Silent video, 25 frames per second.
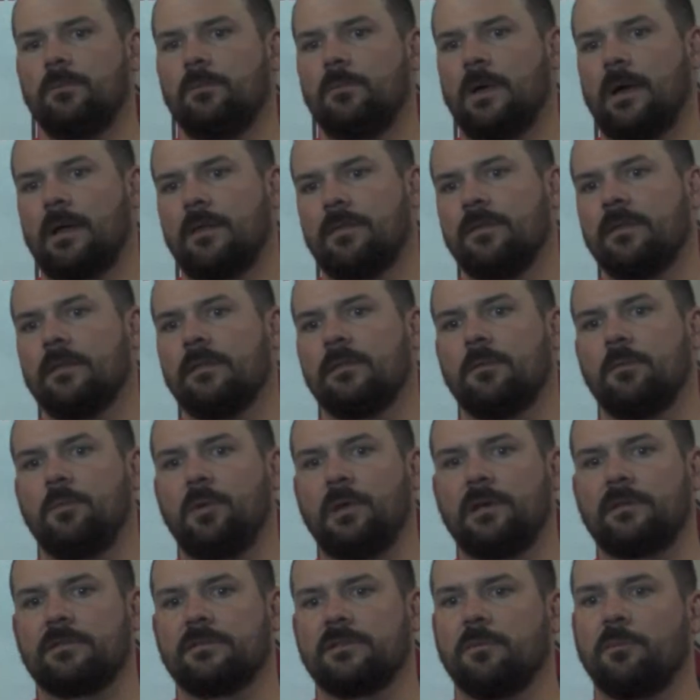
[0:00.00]
I think the
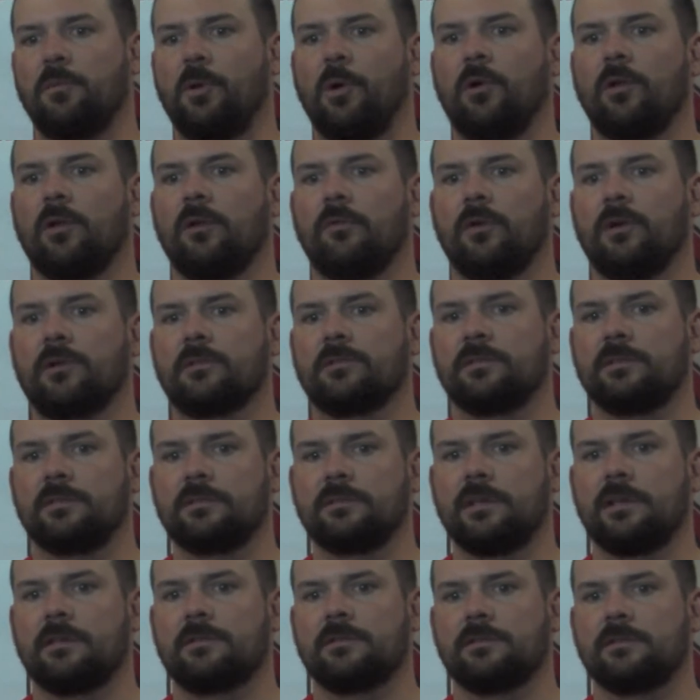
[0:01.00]
biggest component of our
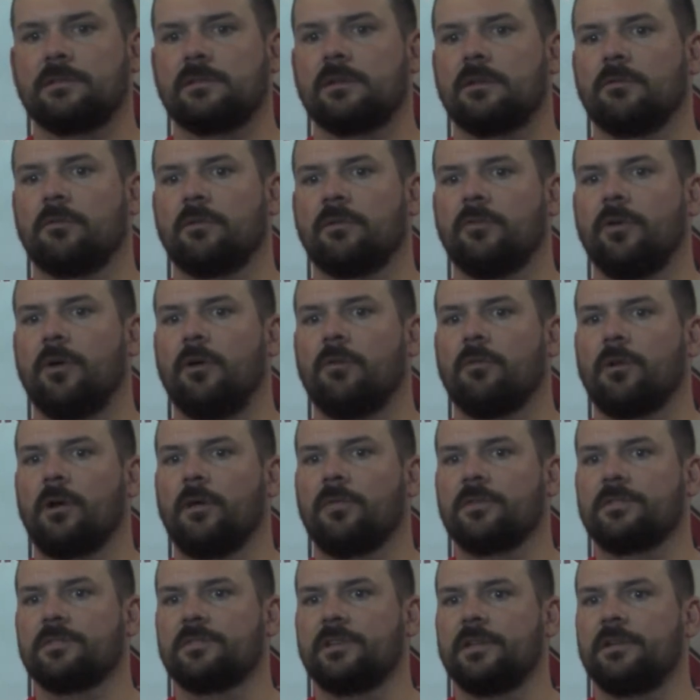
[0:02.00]
success is going to revolve
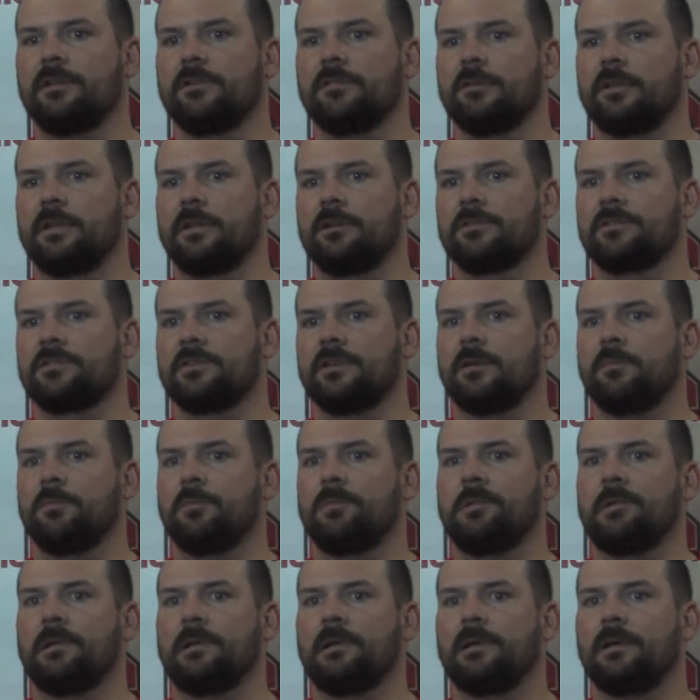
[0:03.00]
around the senior
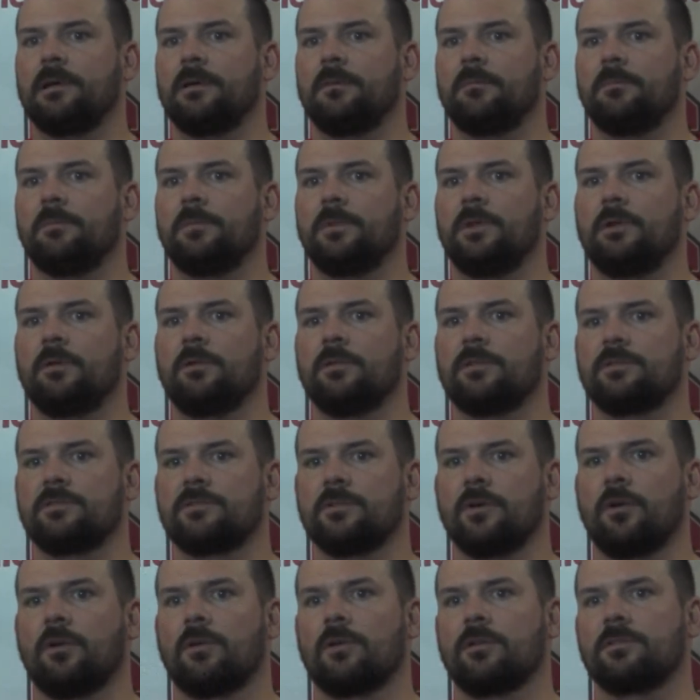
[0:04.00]
leadership. The
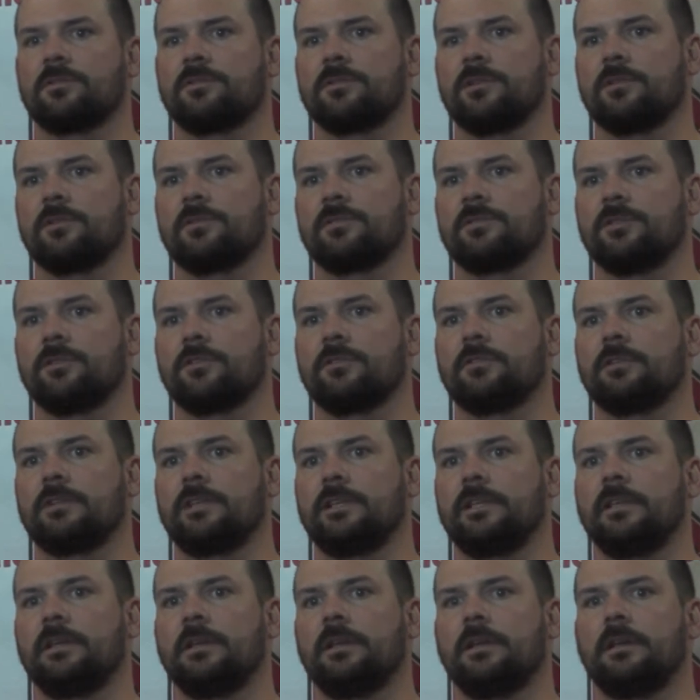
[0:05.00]
starters are certainly